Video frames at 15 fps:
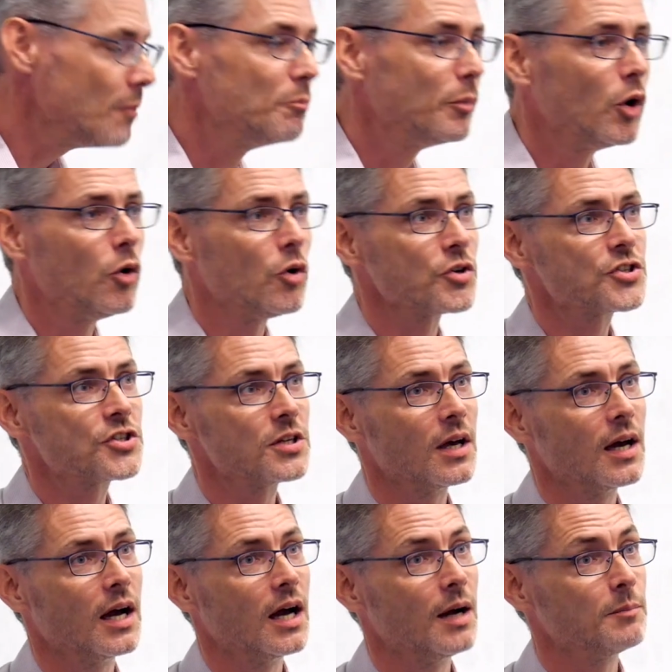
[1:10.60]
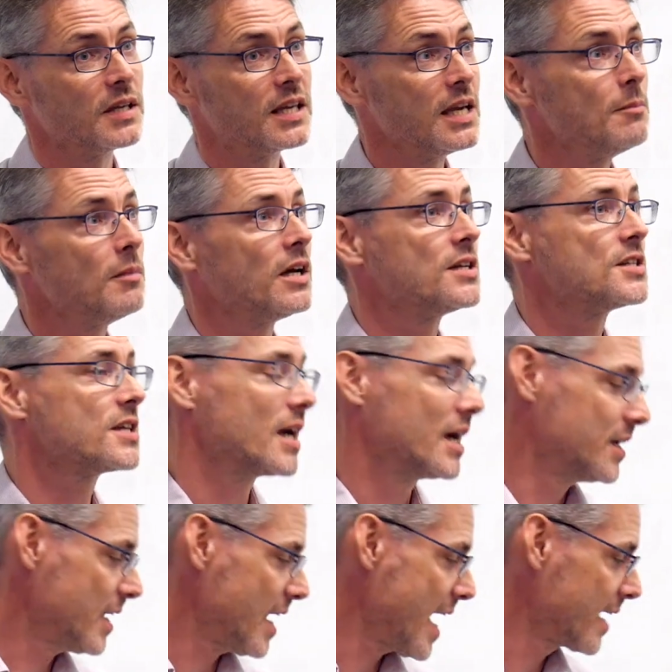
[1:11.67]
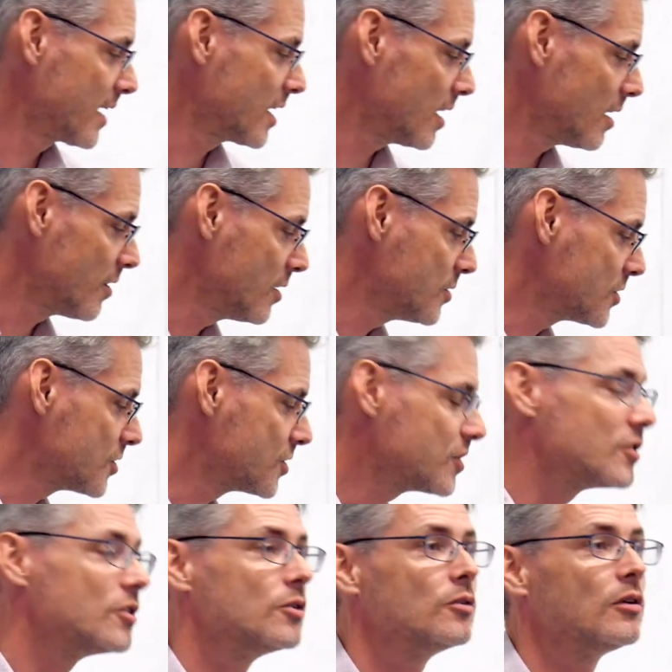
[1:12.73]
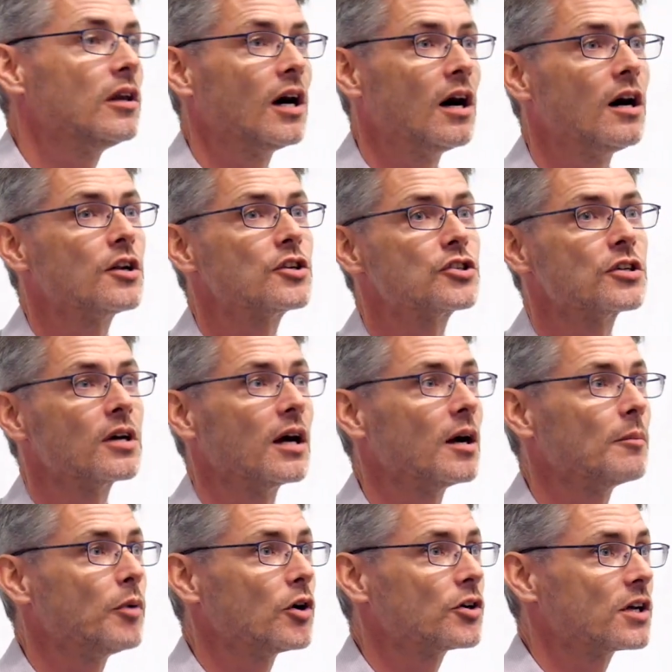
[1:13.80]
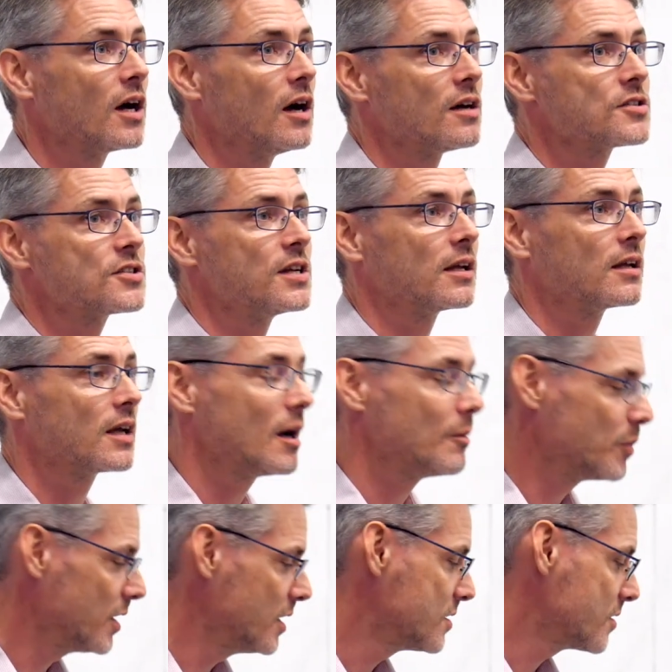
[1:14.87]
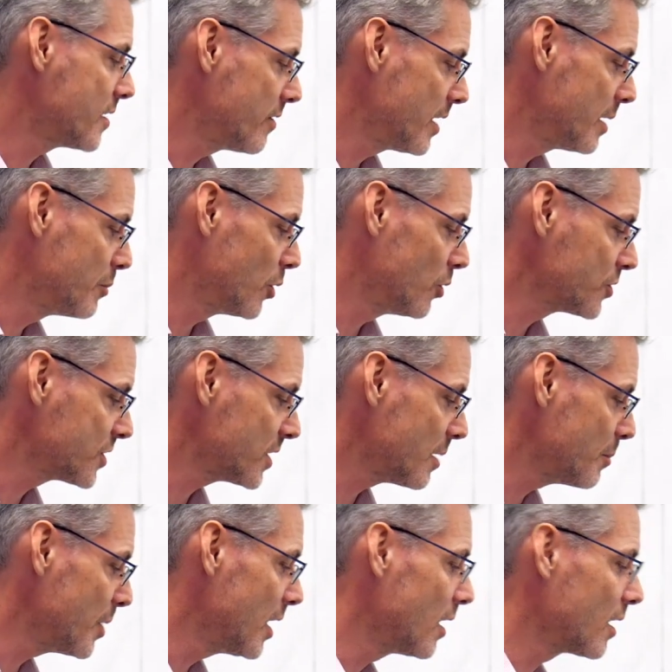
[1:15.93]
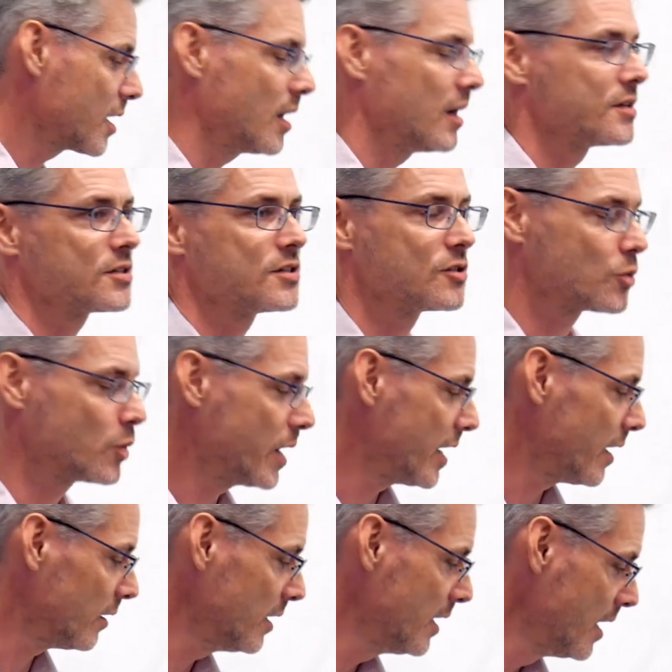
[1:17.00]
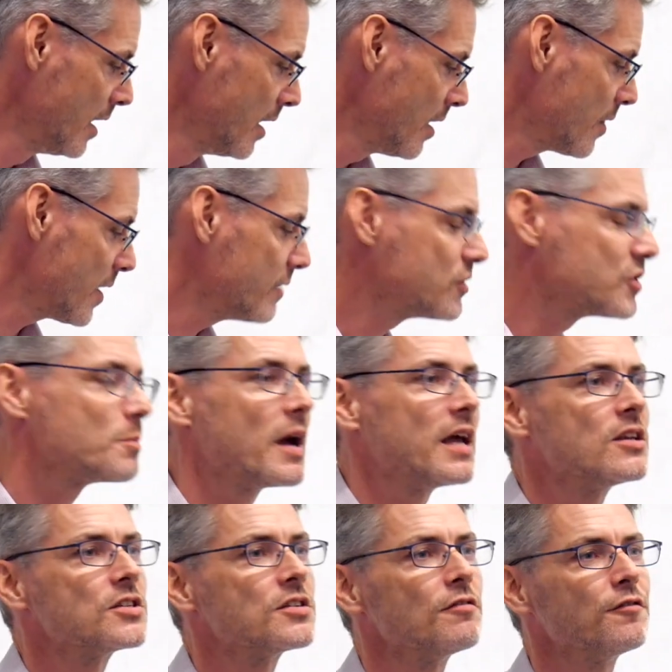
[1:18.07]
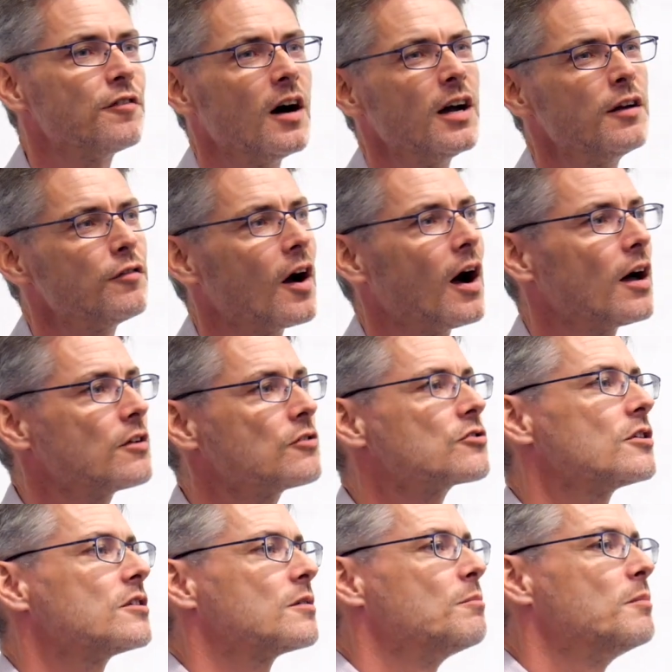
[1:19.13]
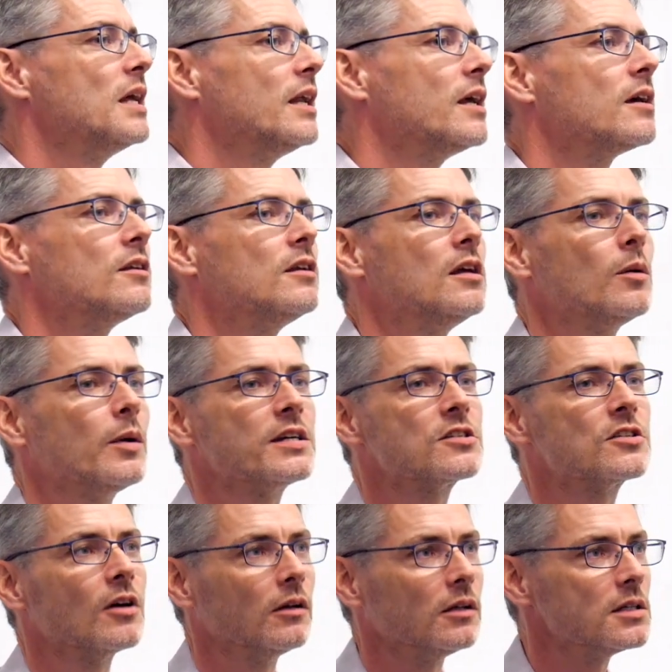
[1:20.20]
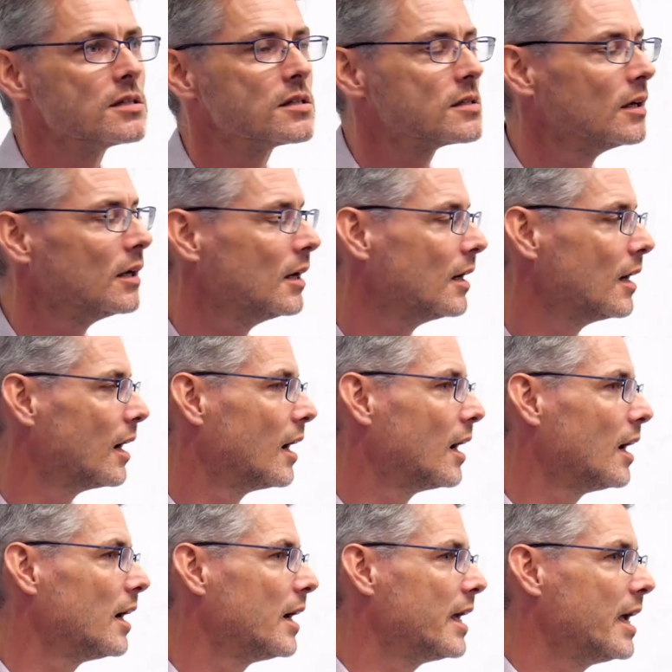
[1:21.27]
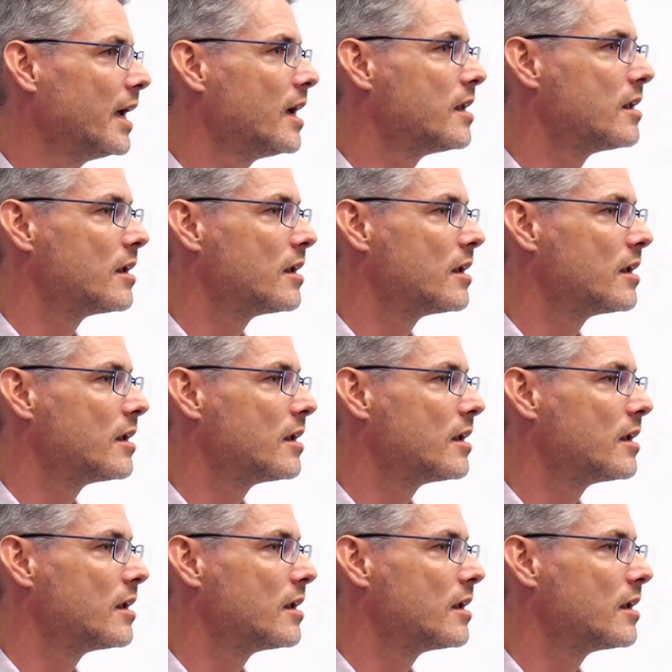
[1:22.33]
bought Gimlet and Anchor. Those are 2 large podcasting companies. Then they bought Parcast as well. They've spent $500 million US in